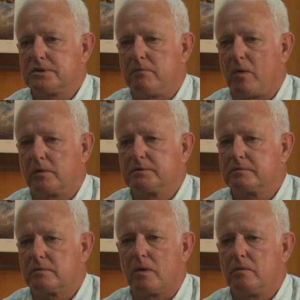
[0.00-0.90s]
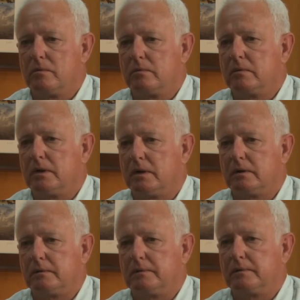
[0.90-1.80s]
horses grow
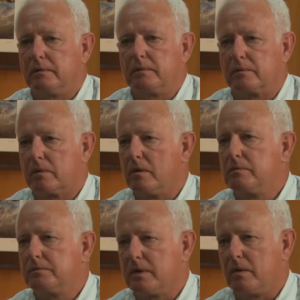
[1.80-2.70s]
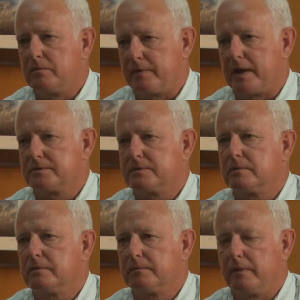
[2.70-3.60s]
toe
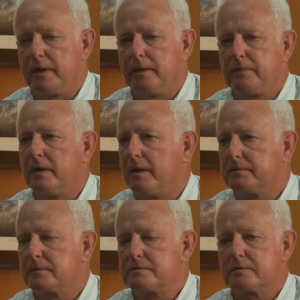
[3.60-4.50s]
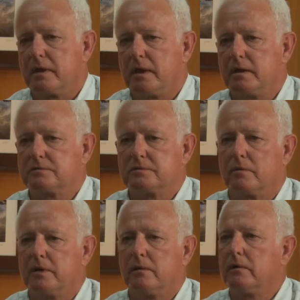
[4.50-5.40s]
faster than others, and so
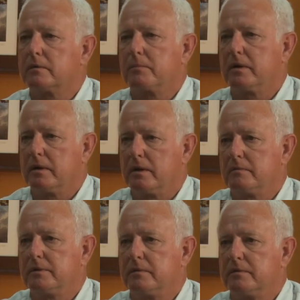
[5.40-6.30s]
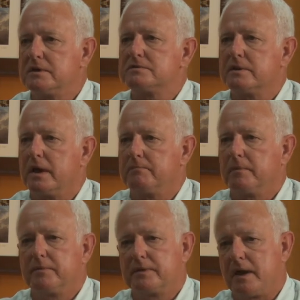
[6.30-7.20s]
they'll look pretty good when they're reset,
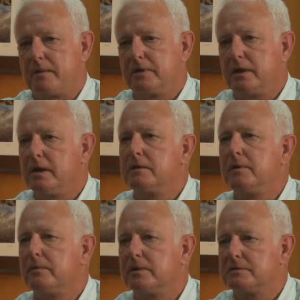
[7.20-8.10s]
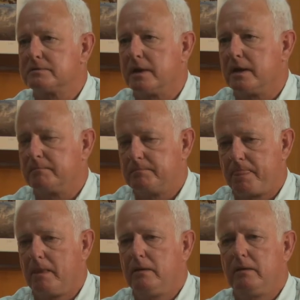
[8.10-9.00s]
but by the time they need to be reset,
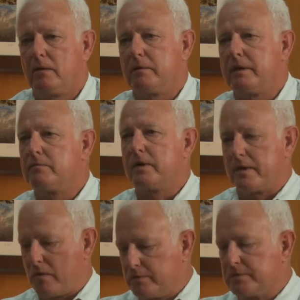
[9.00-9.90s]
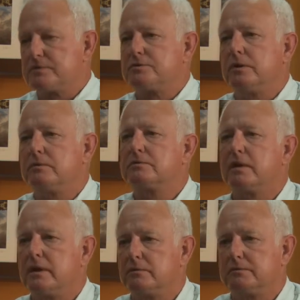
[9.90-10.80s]
or they run over the shoes,
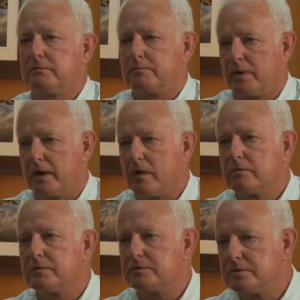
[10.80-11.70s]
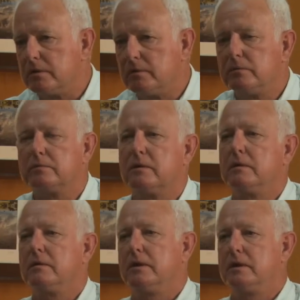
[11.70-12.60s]
the heels are spread over the shoes,
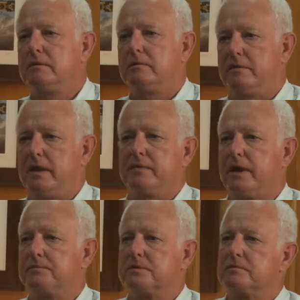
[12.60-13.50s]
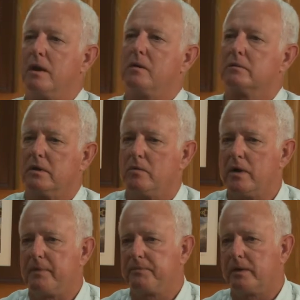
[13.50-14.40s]
and now they got this long toe
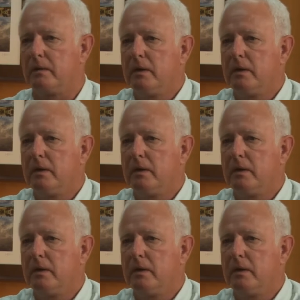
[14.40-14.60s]
out there.